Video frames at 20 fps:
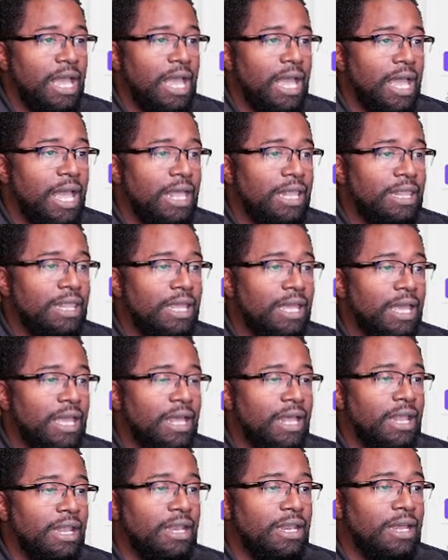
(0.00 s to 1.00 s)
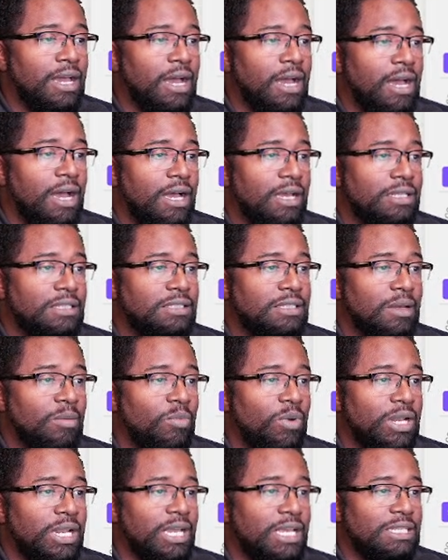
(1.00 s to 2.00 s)
and then uh,
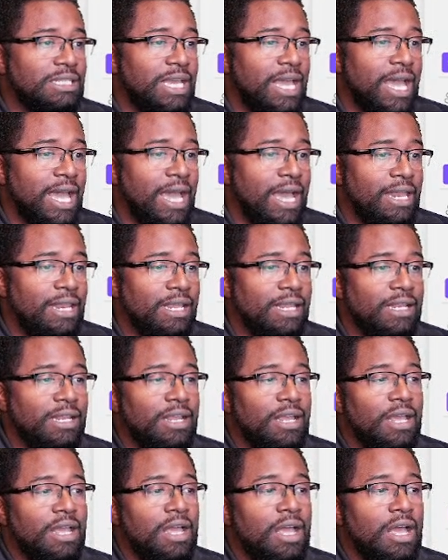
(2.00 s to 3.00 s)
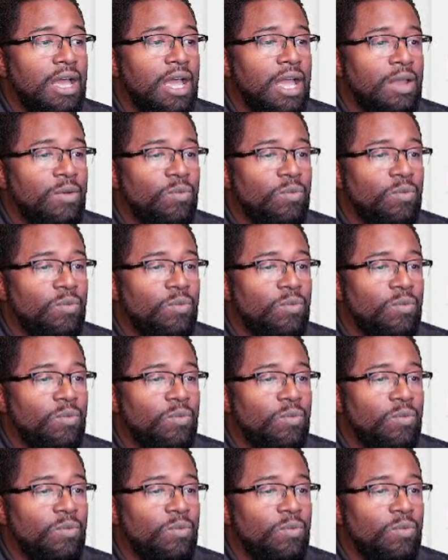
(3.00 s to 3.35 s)
someone has added a